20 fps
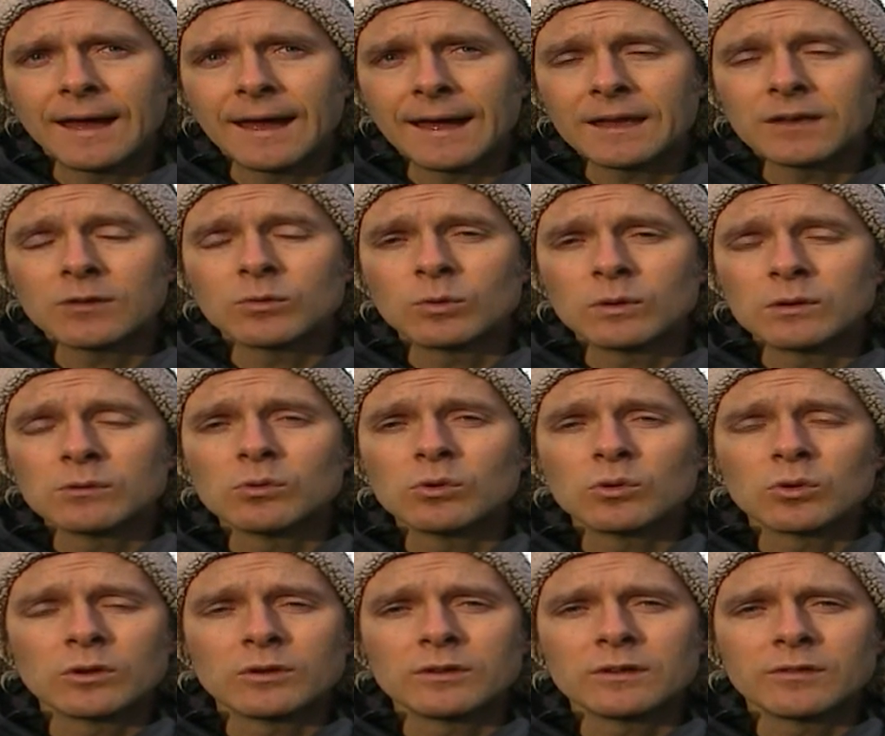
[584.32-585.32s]
And we're
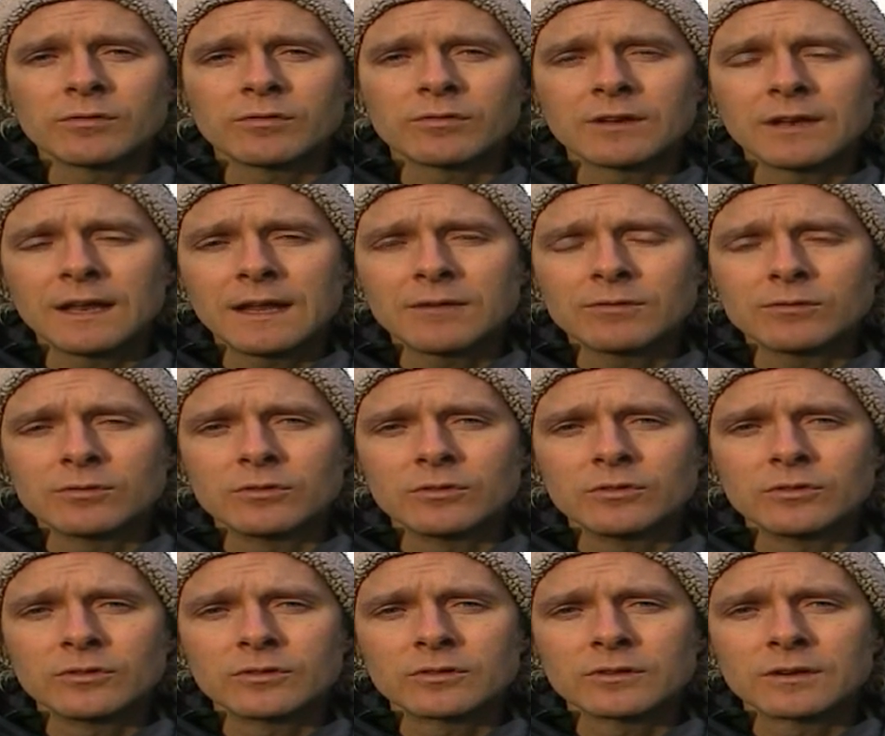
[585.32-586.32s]
all at different levels.
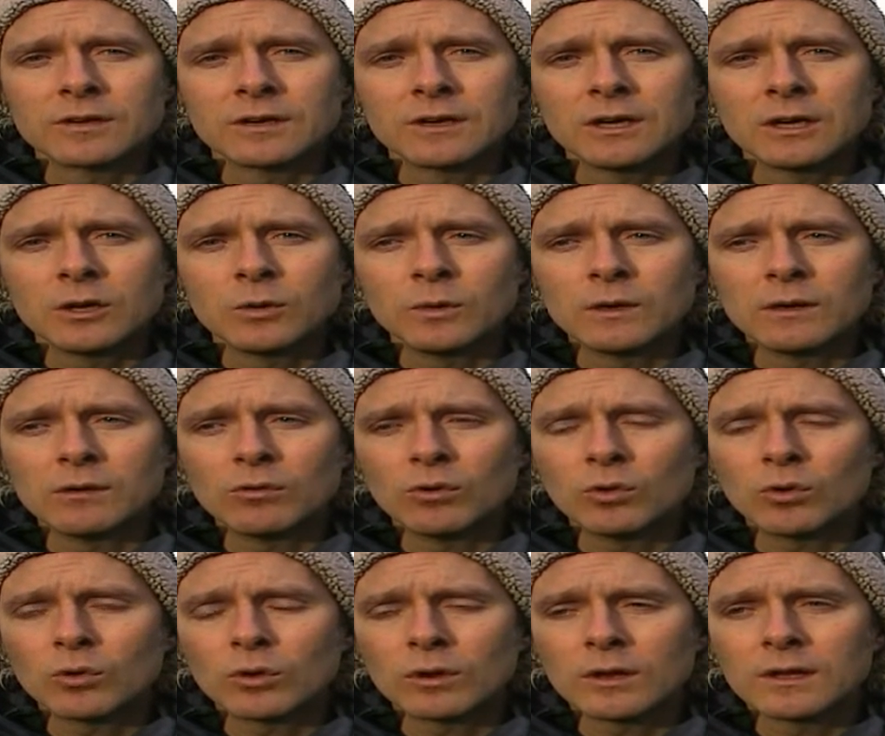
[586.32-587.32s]
We're
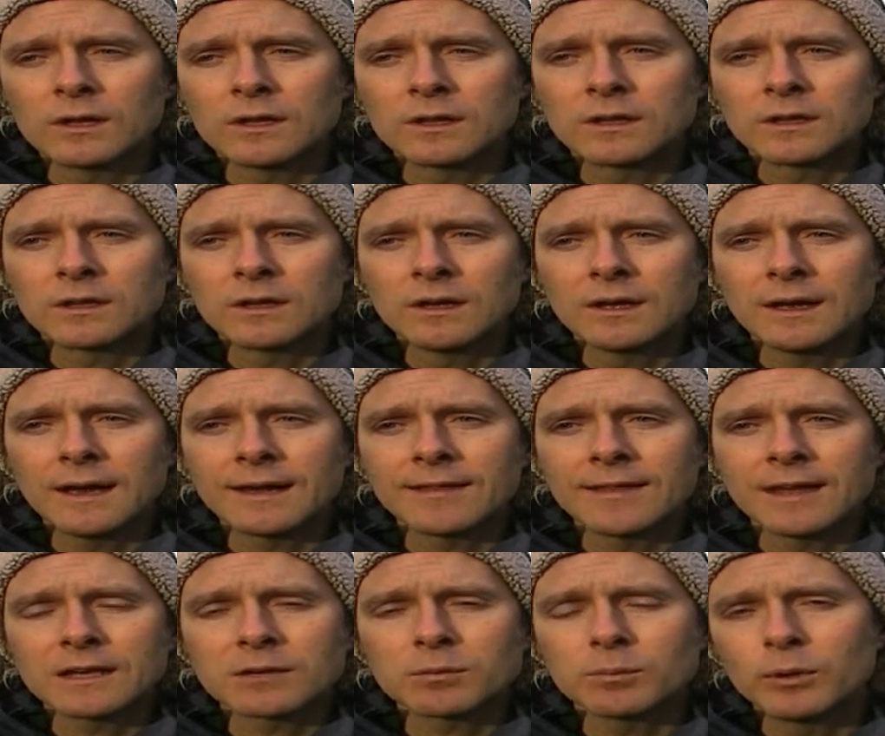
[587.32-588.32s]
all at and
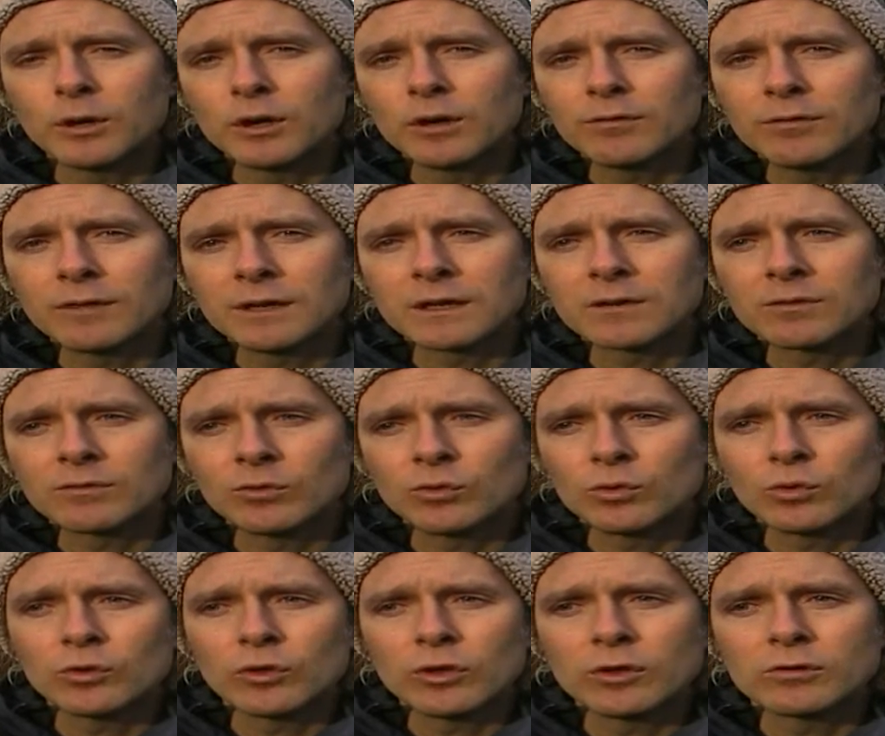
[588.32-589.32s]
that's perfect
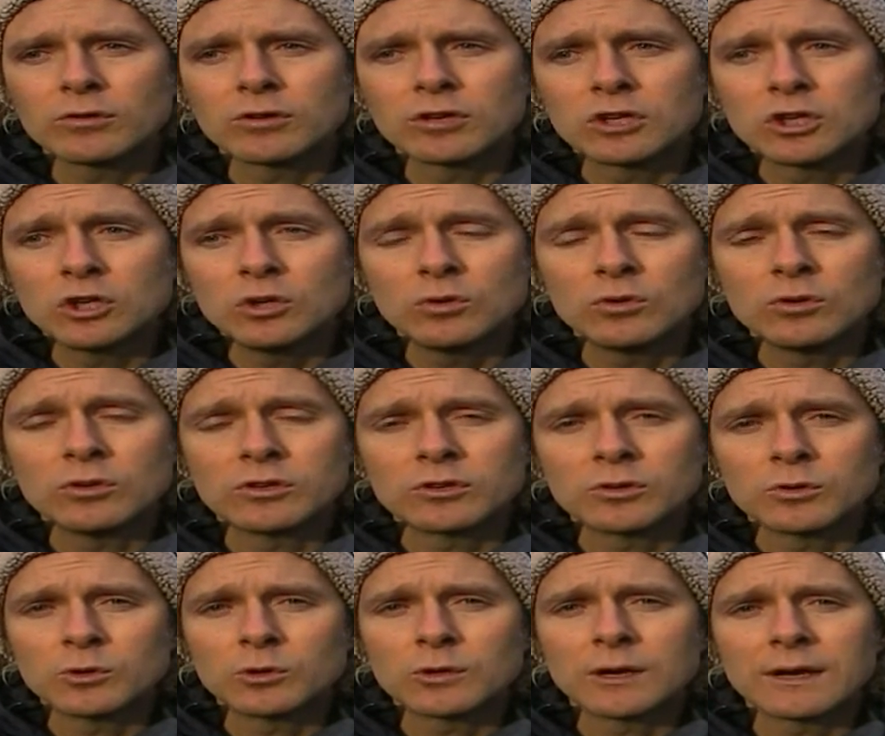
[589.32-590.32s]
for those students
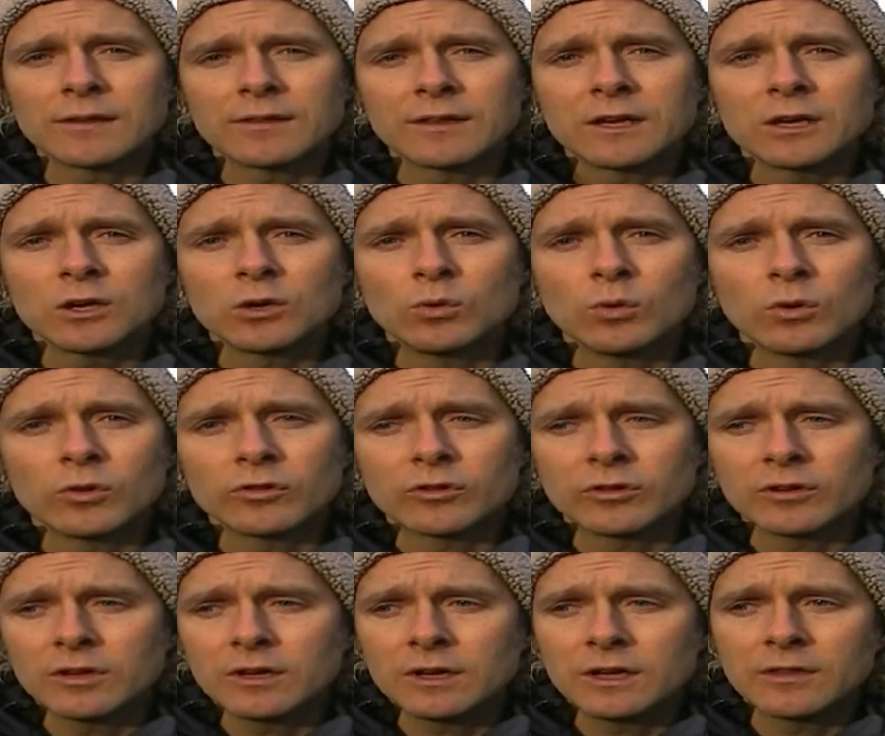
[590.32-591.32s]
who are out there who want to
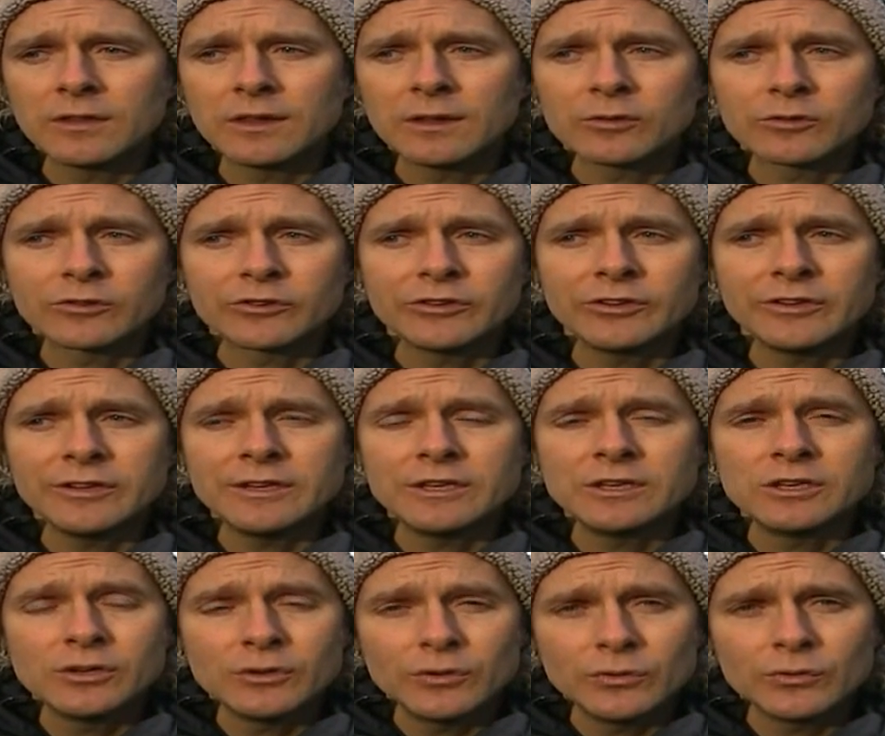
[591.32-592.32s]
learn. They'll
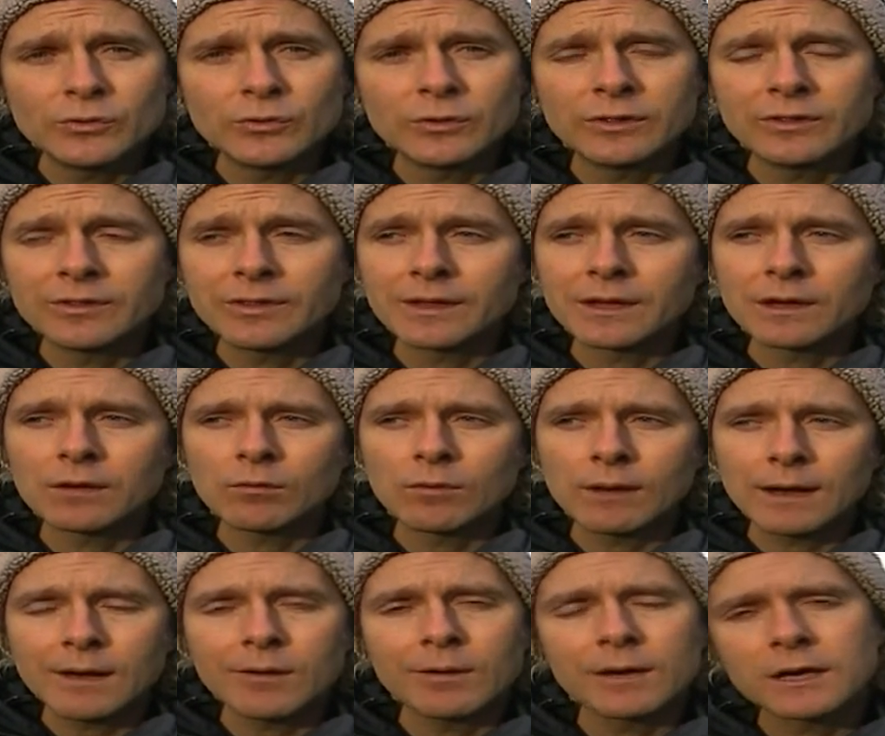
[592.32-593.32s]
see you and think,
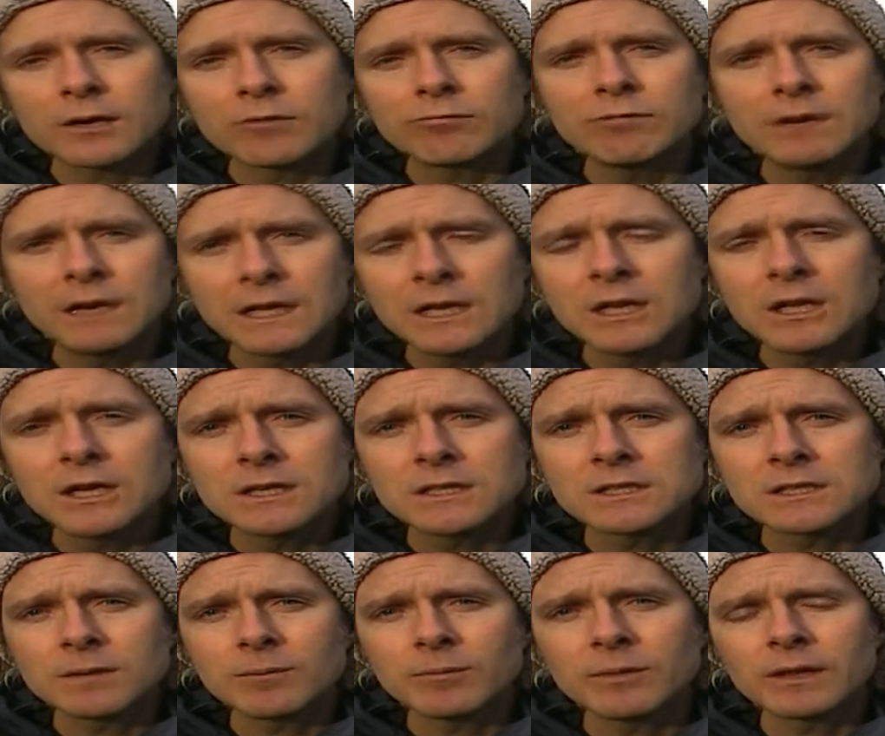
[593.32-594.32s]
wow, I can really learn
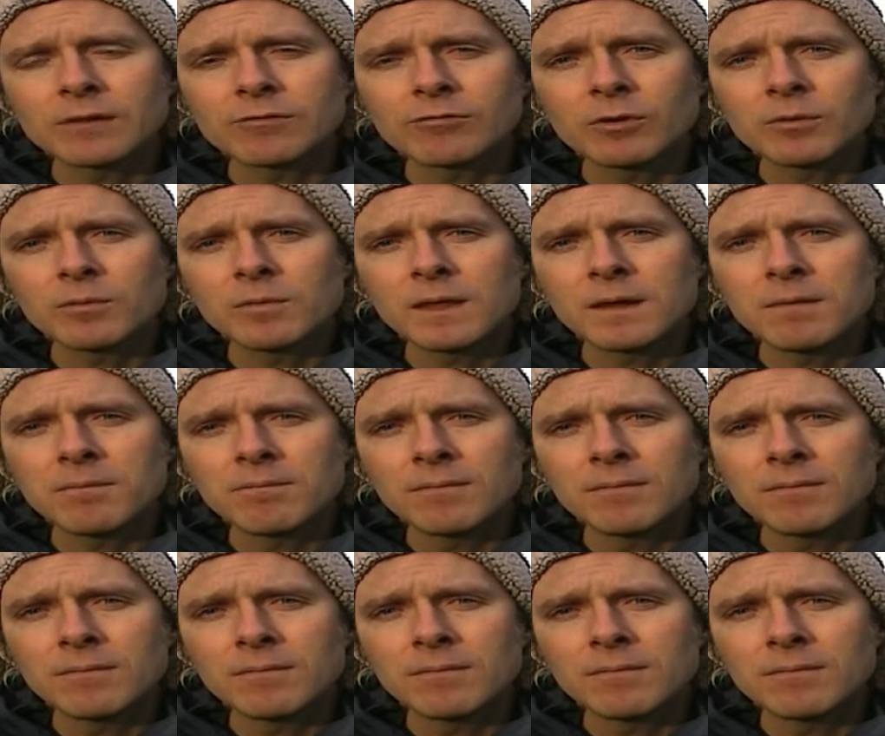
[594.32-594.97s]
something from them.